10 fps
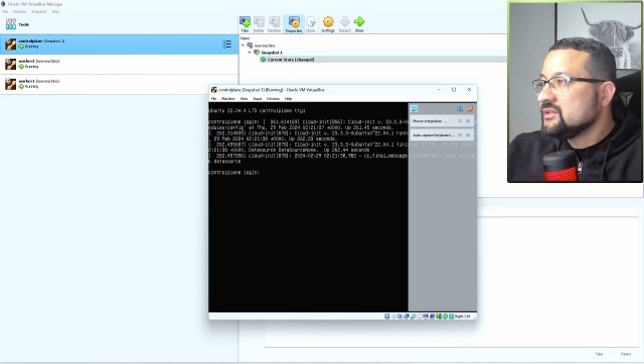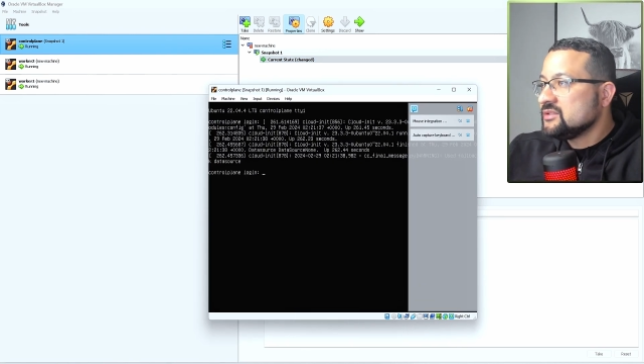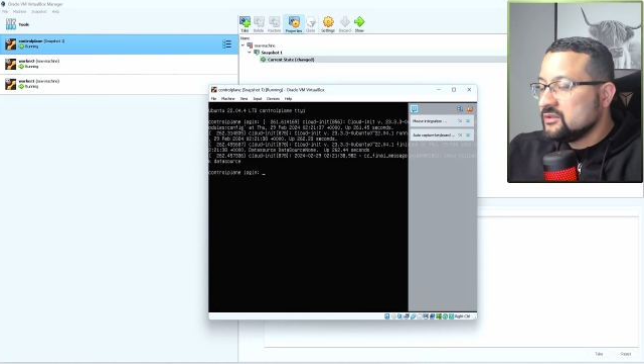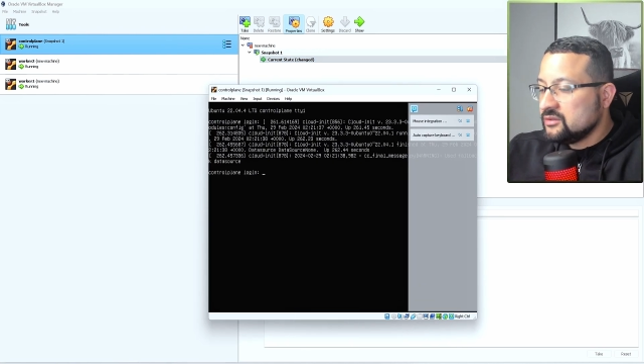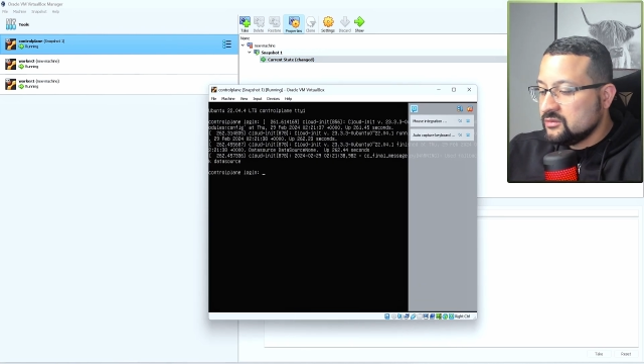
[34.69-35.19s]

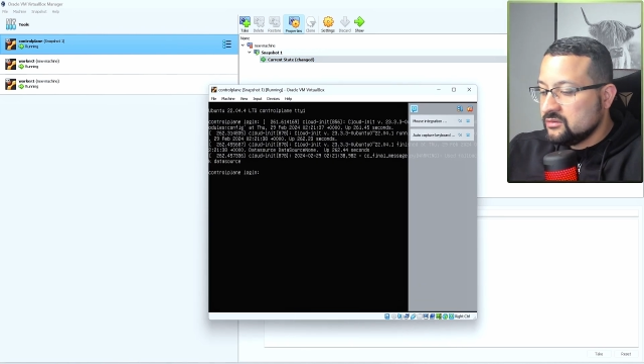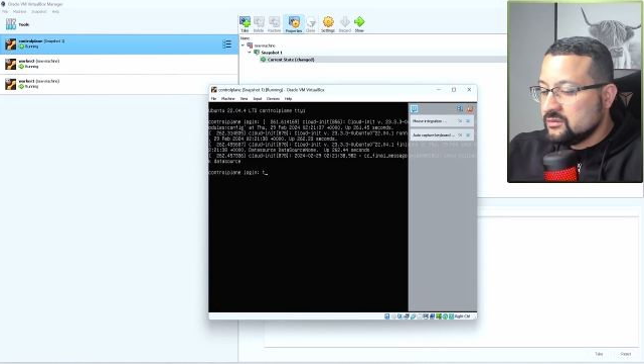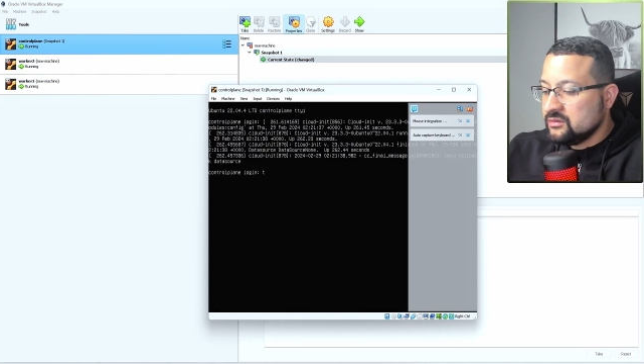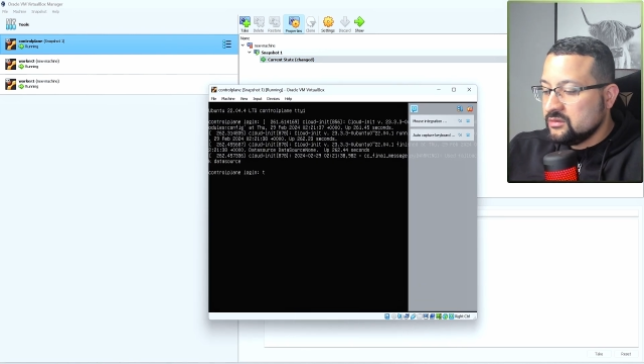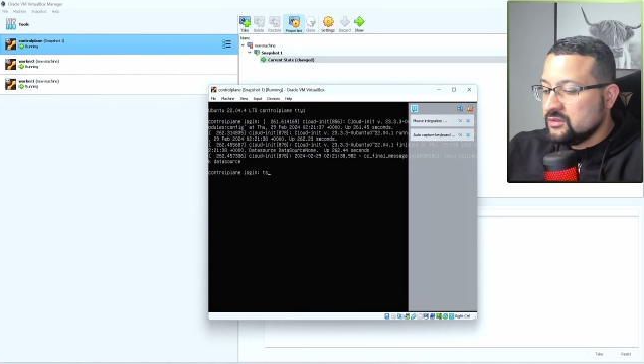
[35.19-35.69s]
So
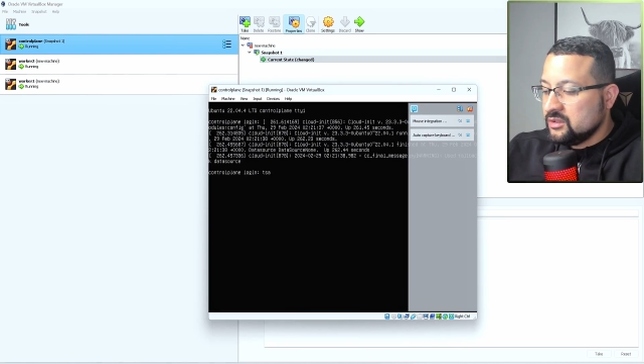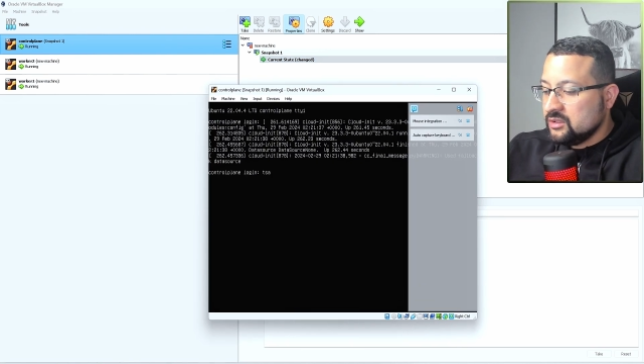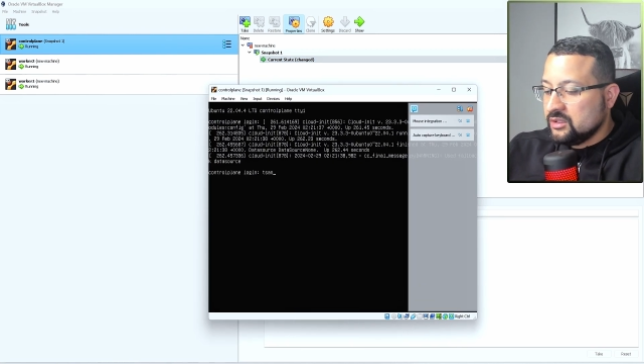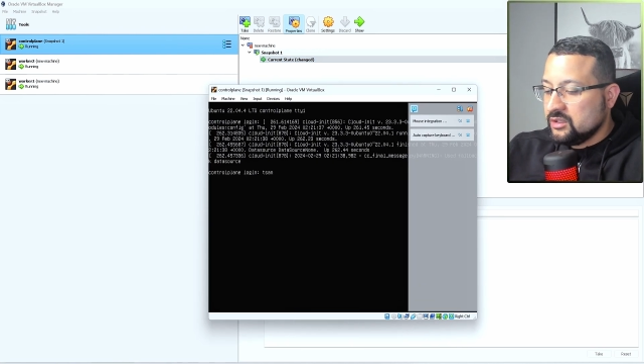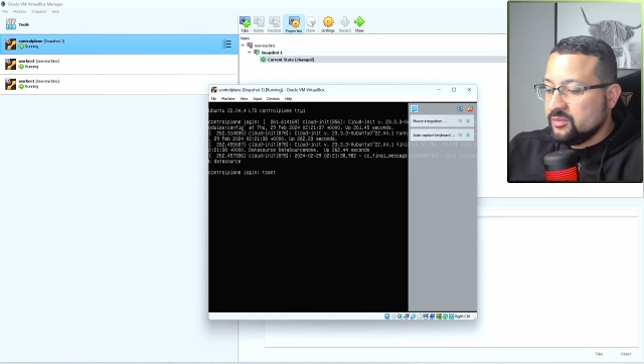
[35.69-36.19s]

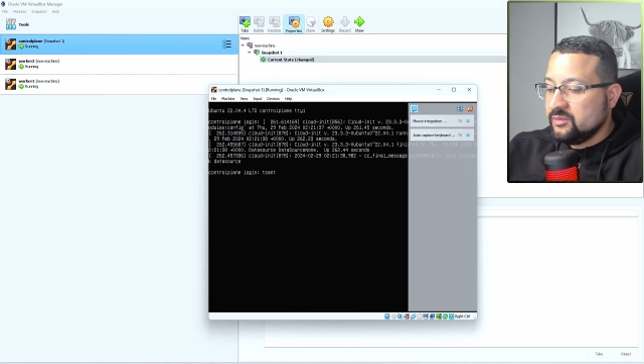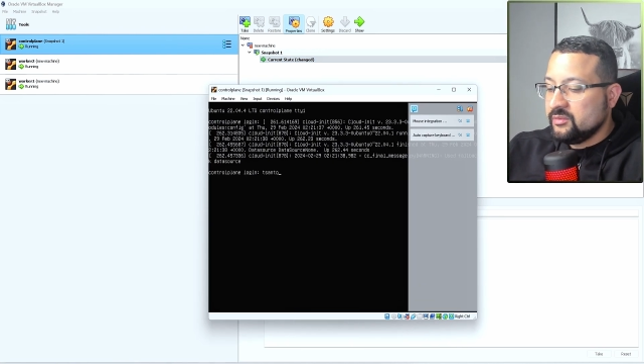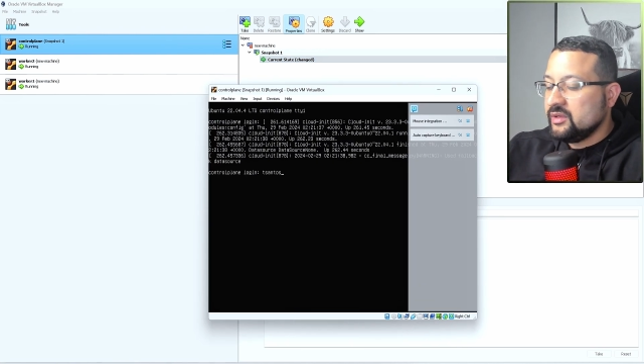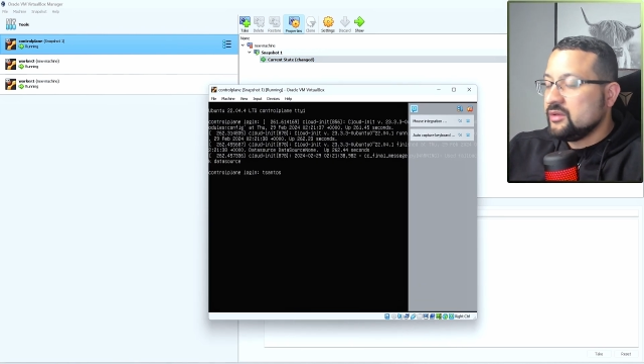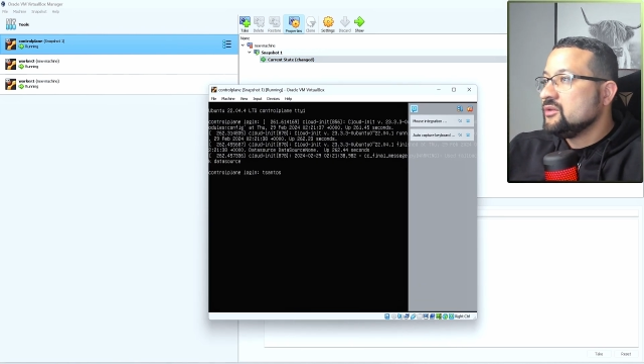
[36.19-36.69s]

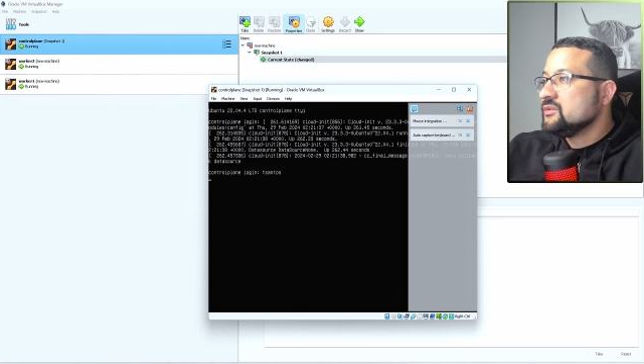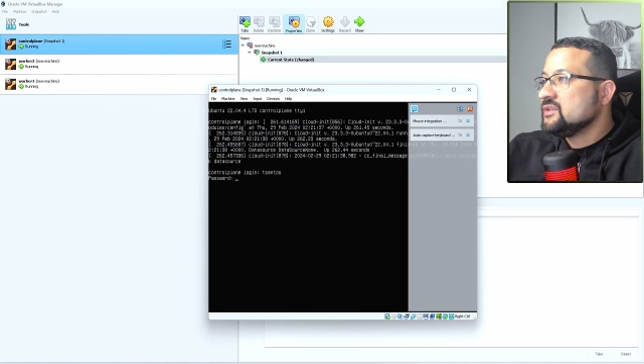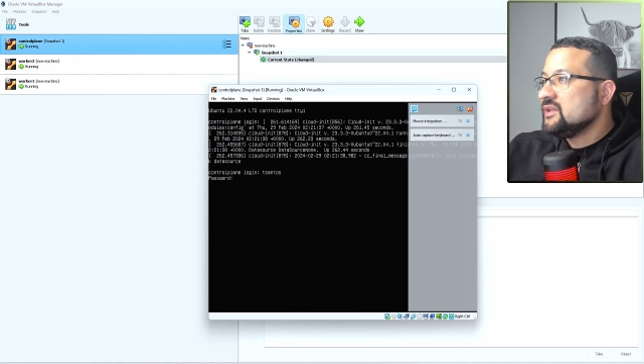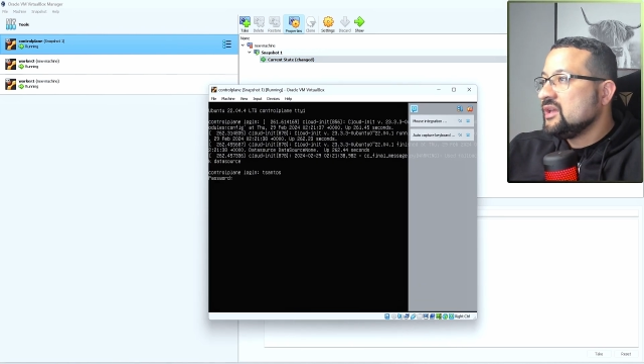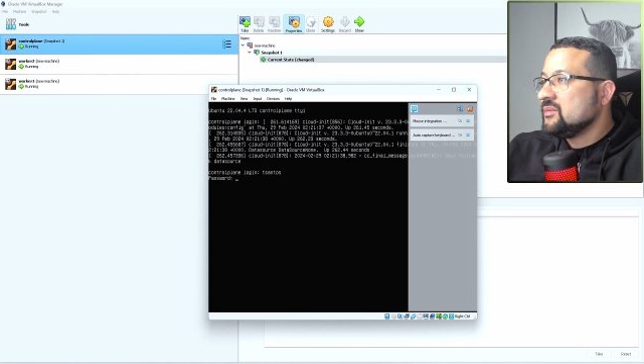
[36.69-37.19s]
my
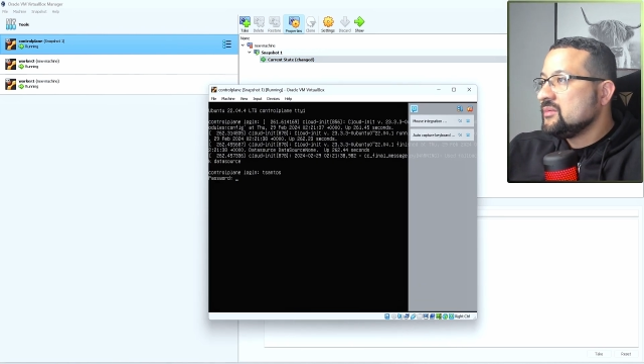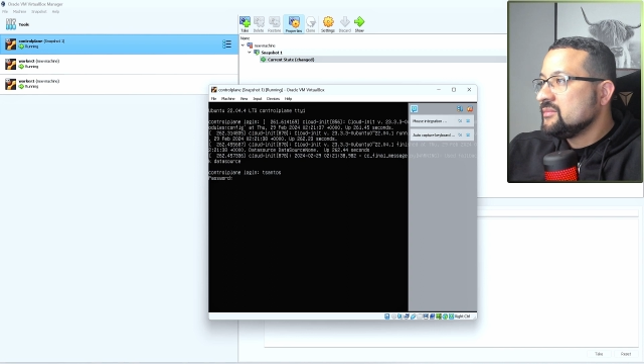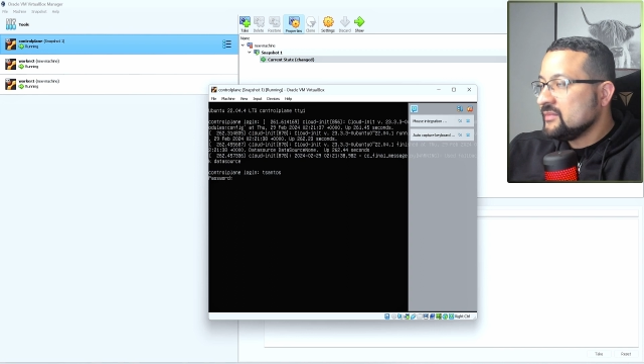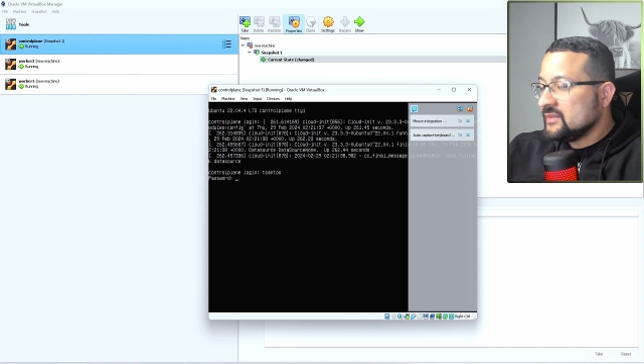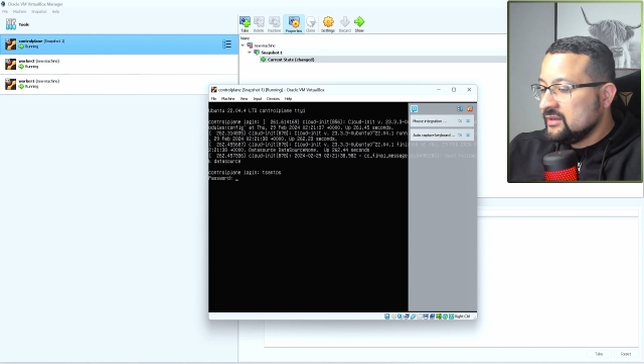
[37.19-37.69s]
username,
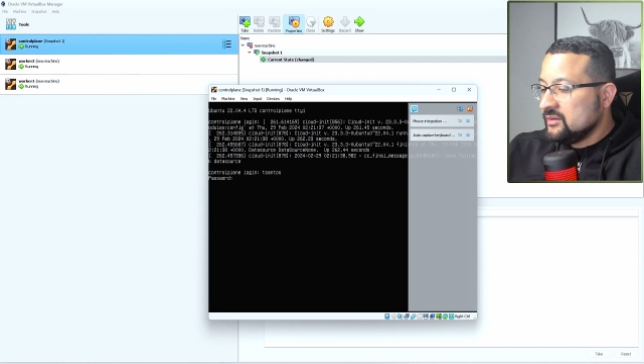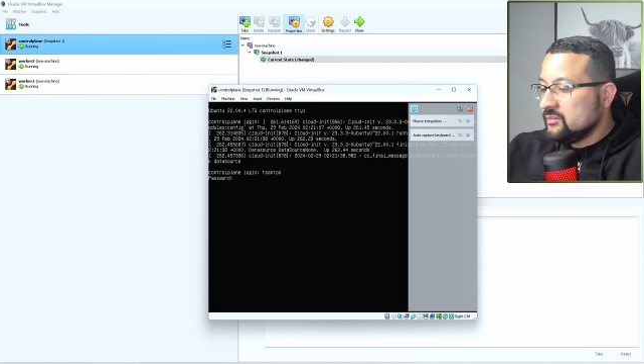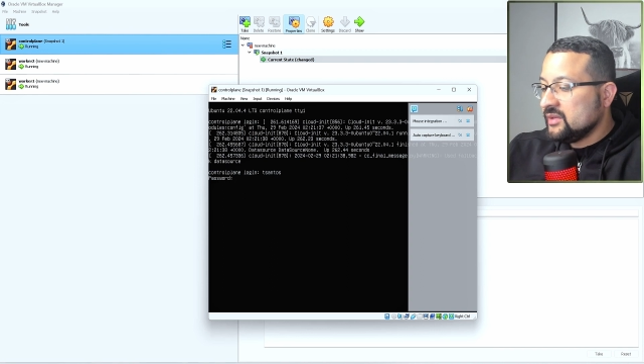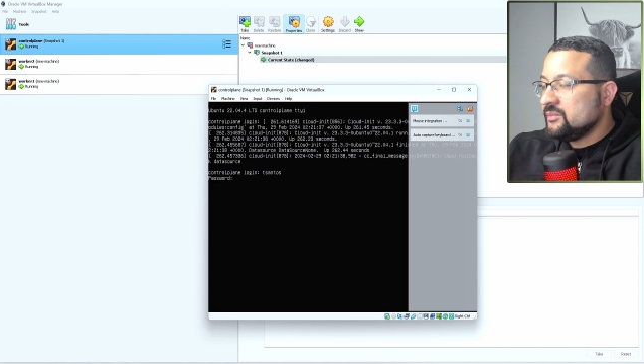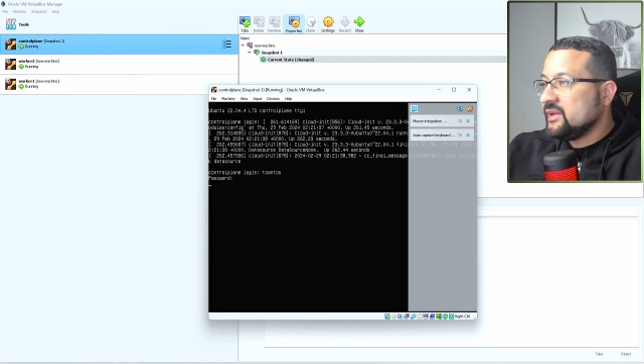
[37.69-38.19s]

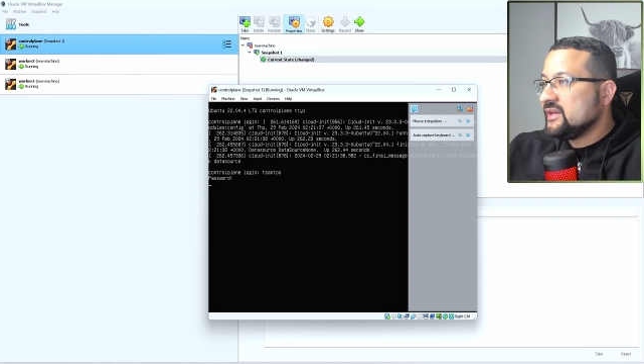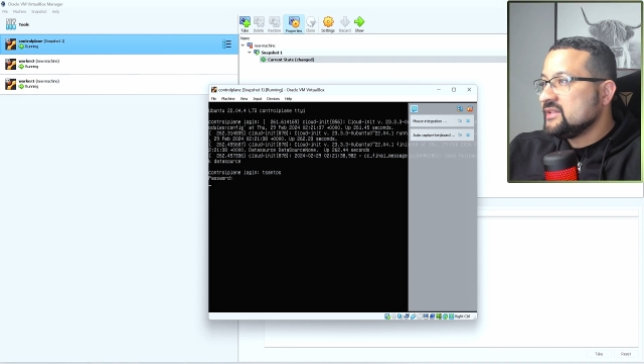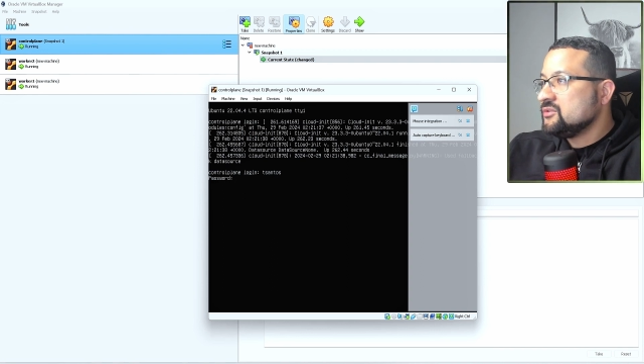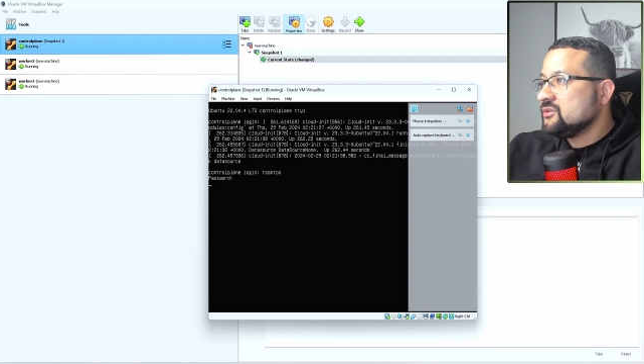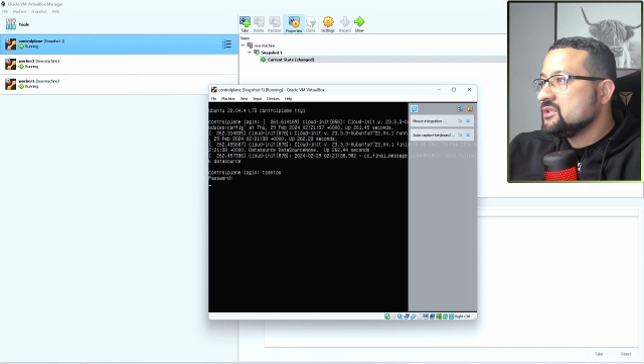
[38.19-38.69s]
my
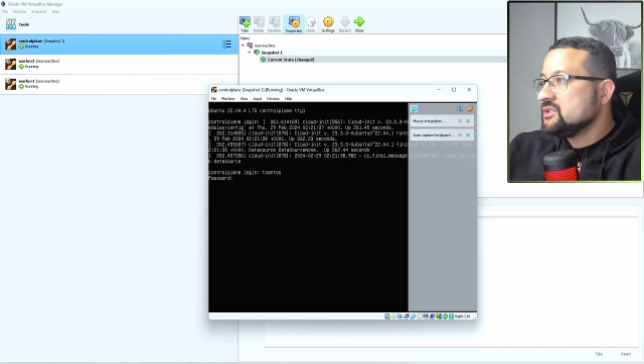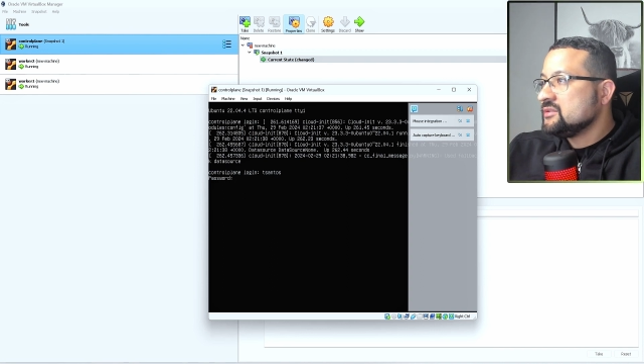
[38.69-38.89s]
password,